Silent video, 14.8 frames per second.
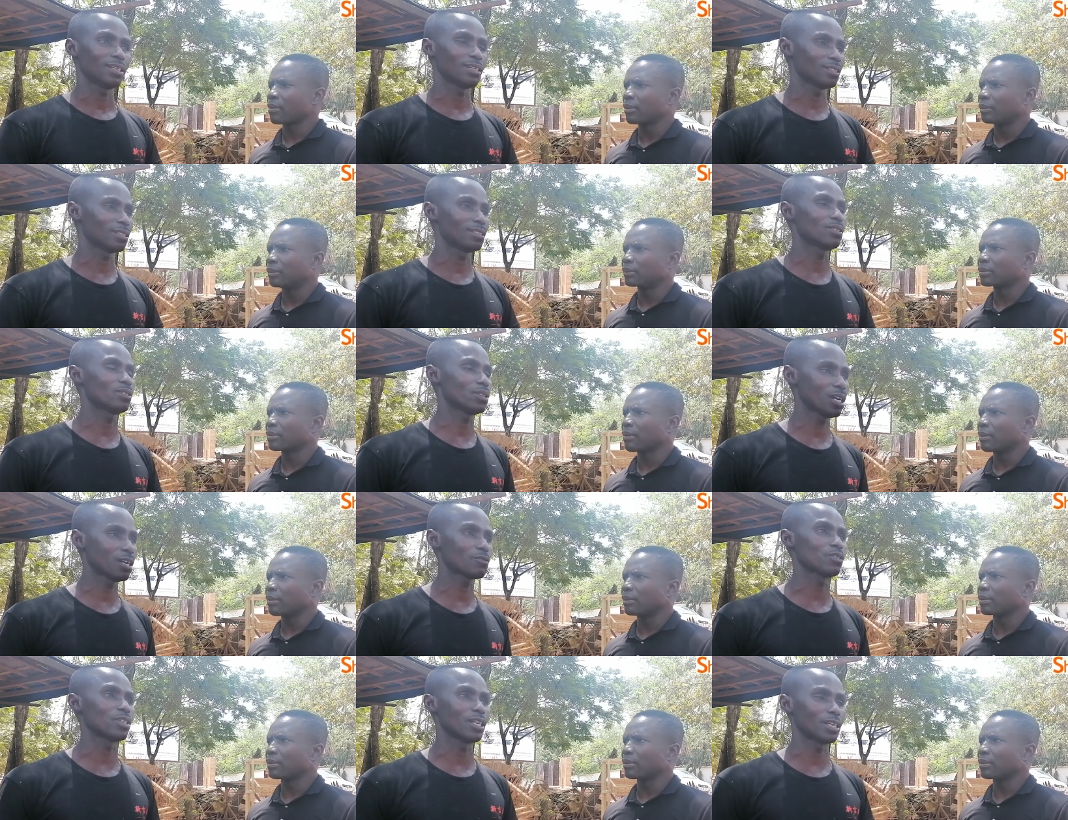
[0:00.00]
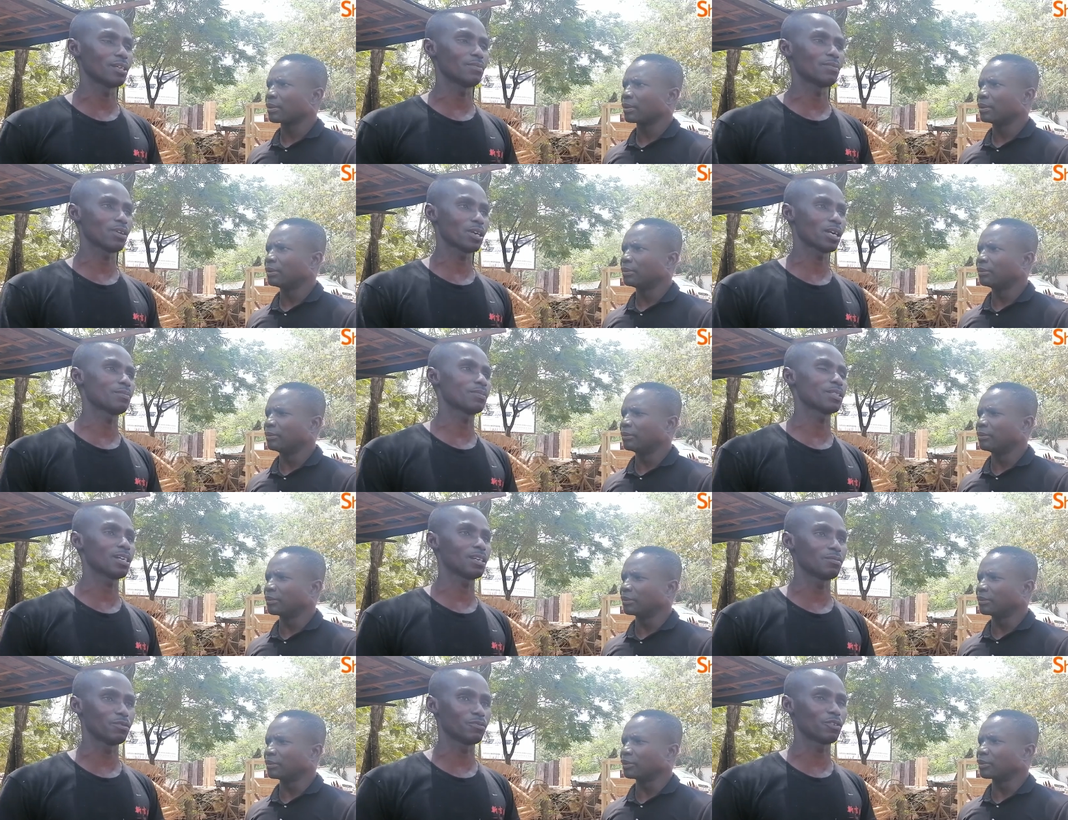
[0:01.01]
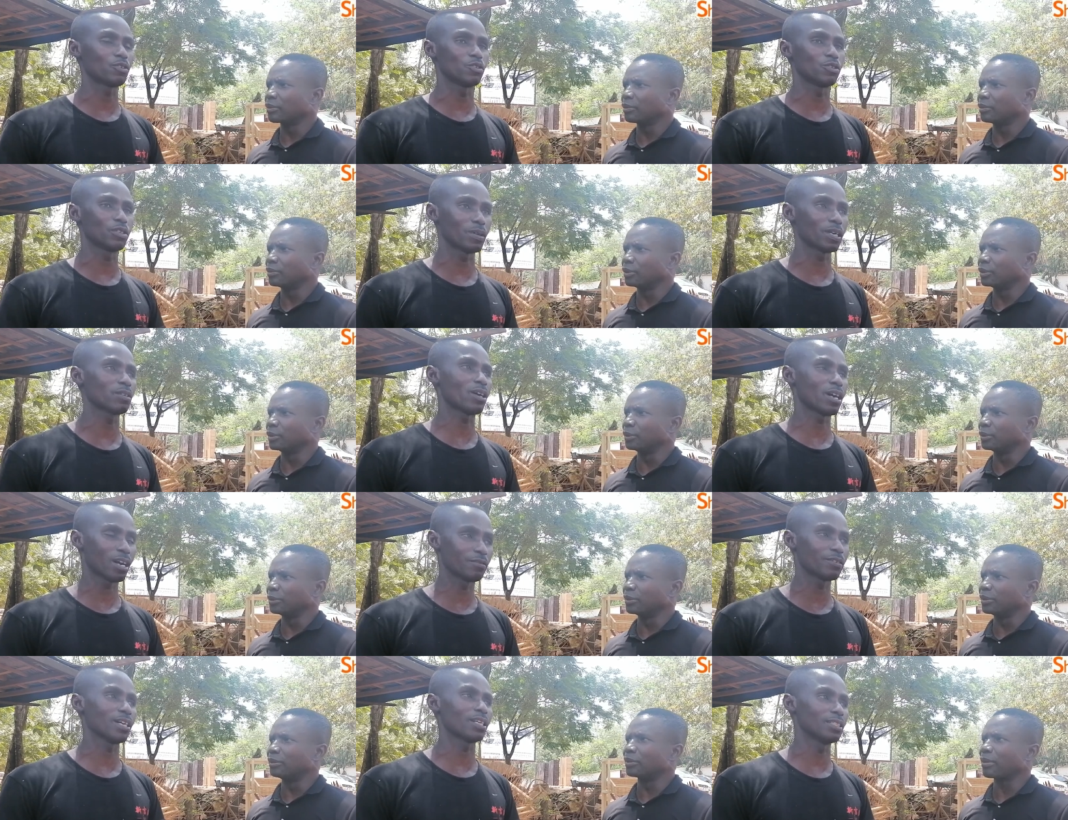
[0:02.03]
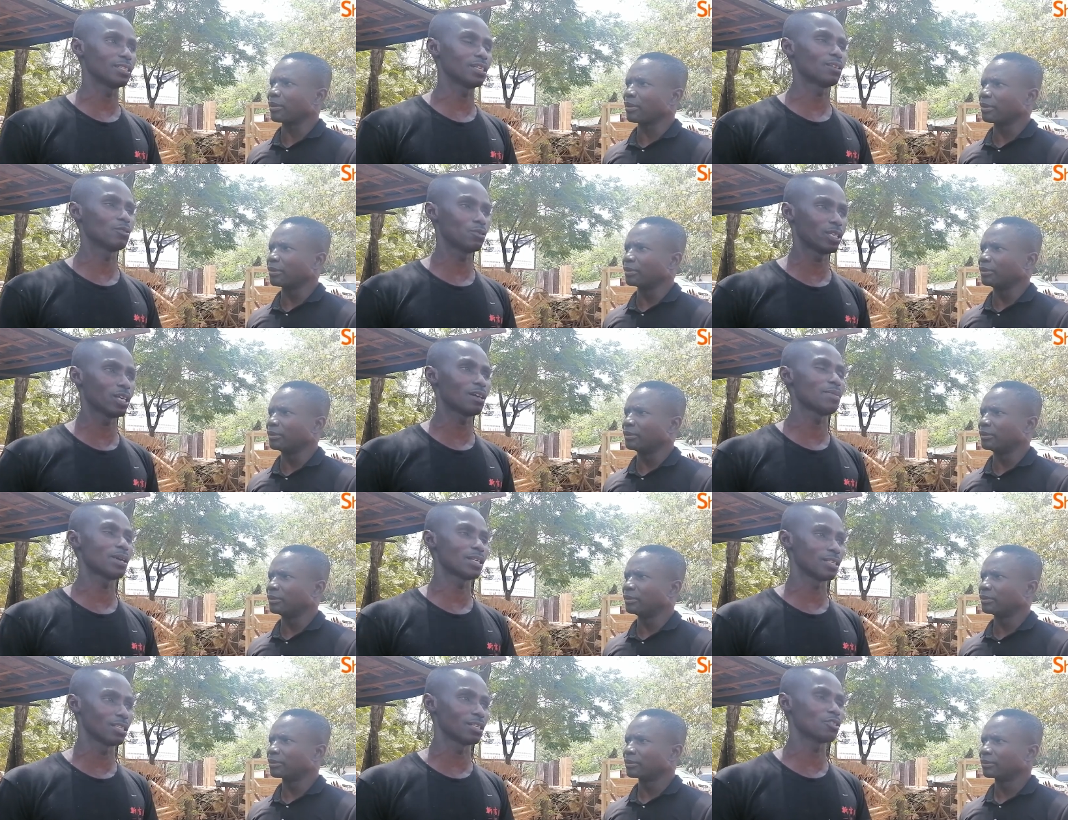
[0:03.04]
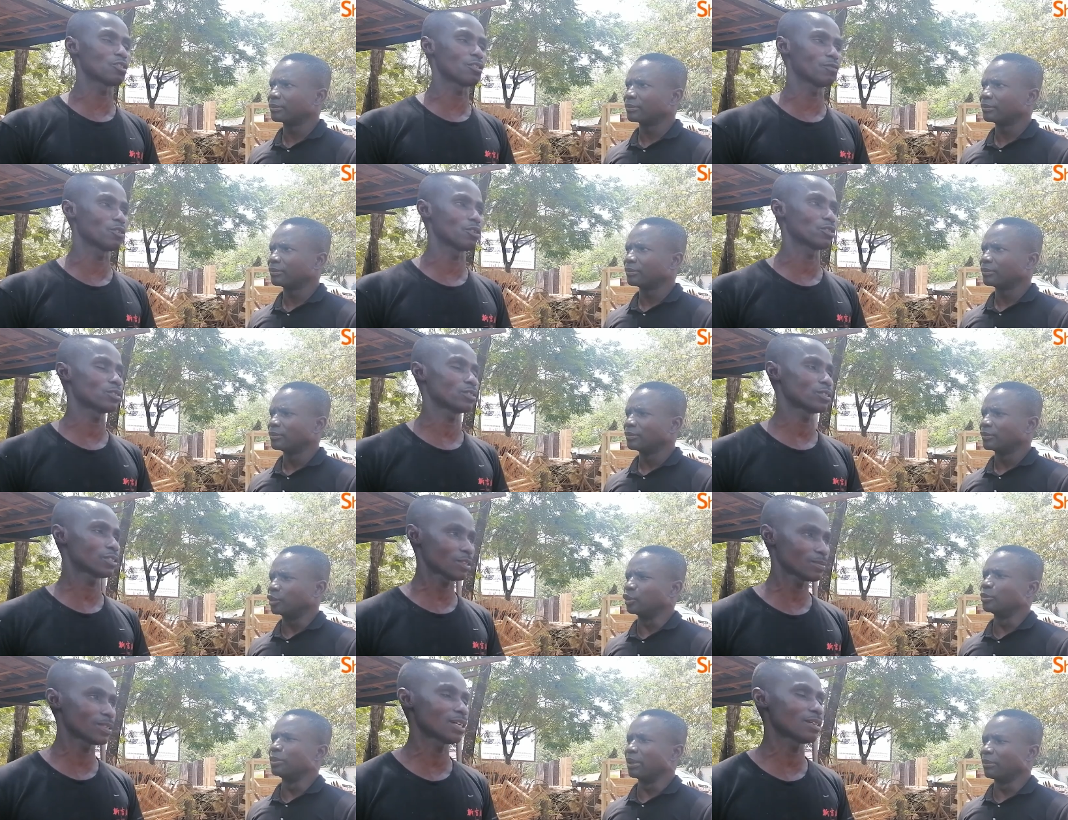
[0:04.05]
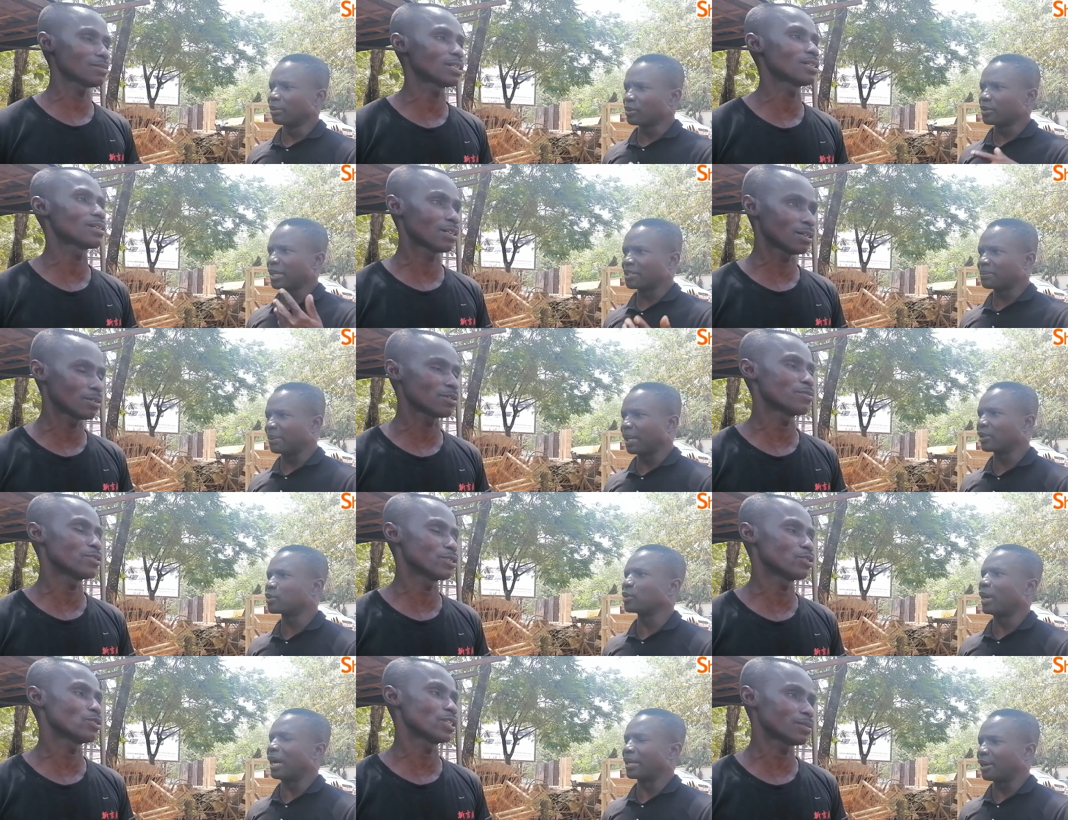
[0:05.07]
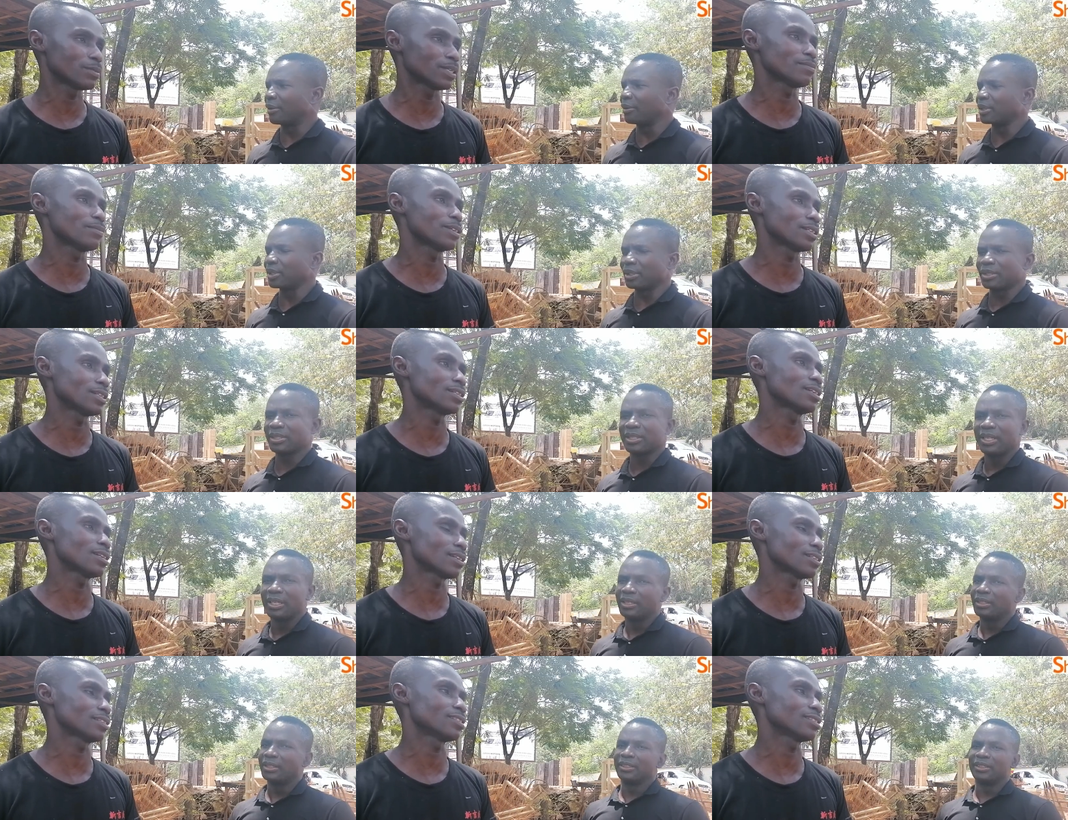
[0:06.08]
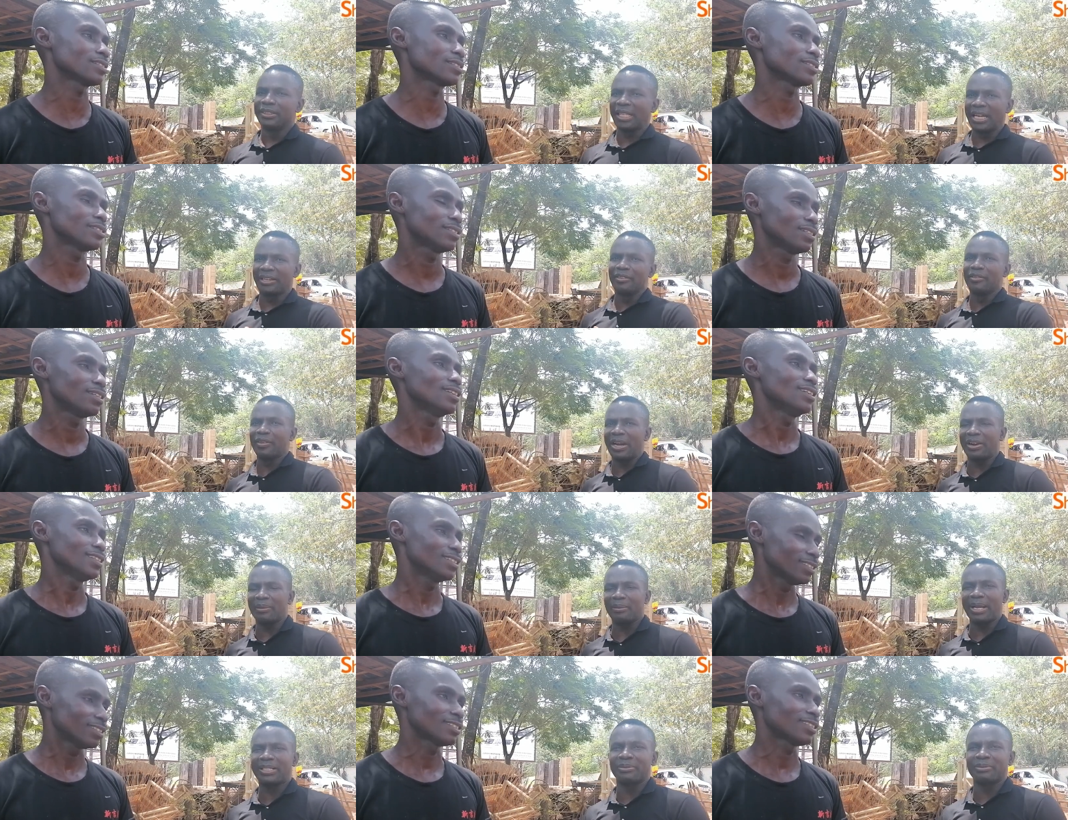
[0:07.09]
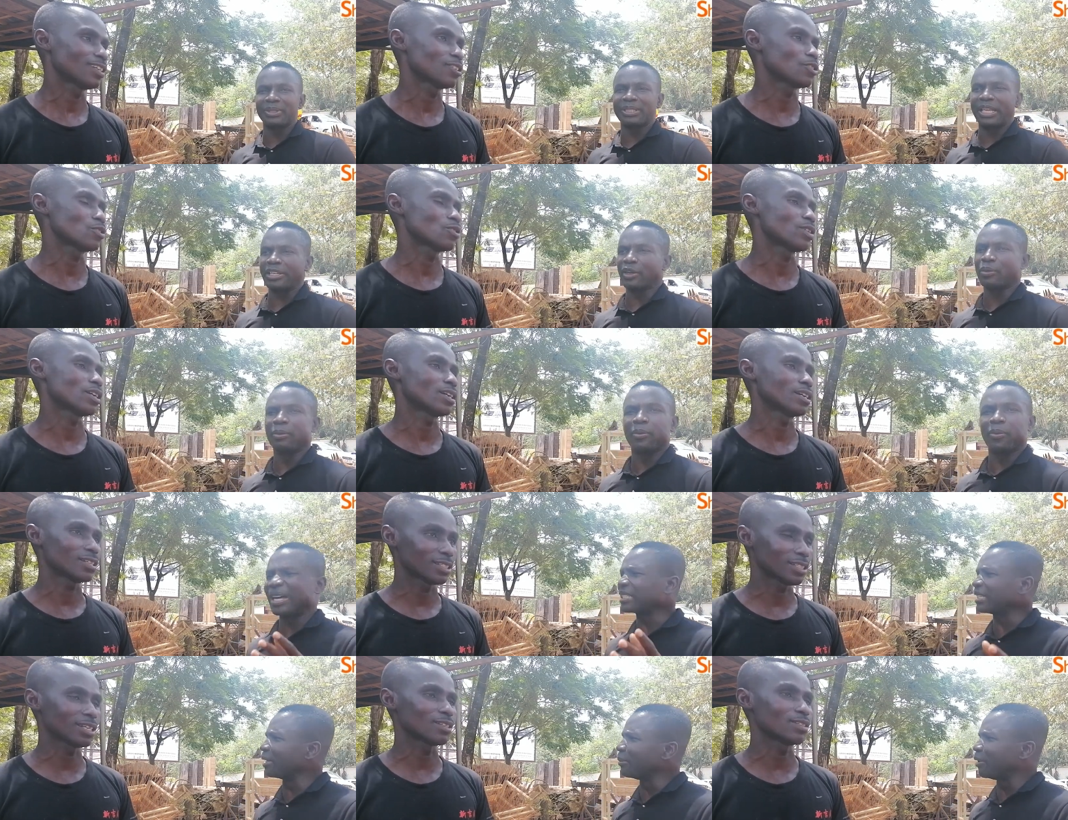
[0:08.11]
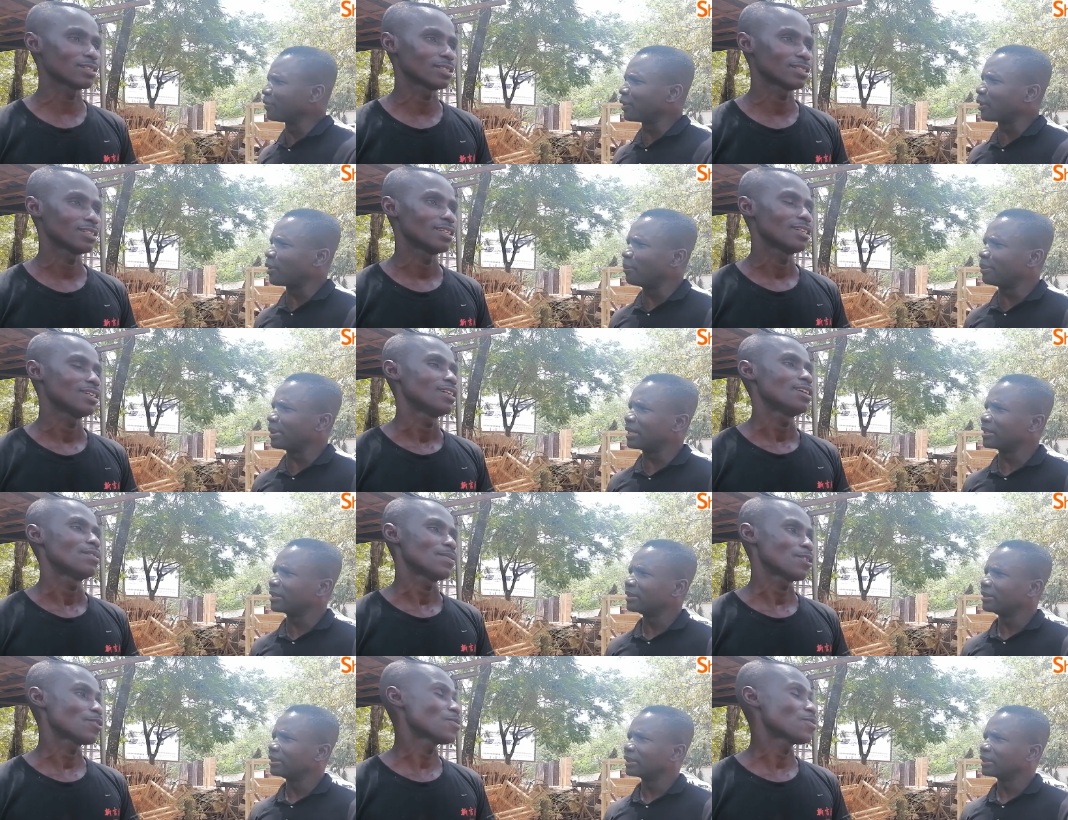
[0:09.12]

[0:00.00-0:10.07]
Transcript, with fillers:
Speaker 1: I think we have to get them more capital before we do. But we mm-hmm. have that. idea. I know that by the grace of God. You'll be able to uh, expand to other regions. Thank you very much, Mr. Jekum. What's the name of your company? Our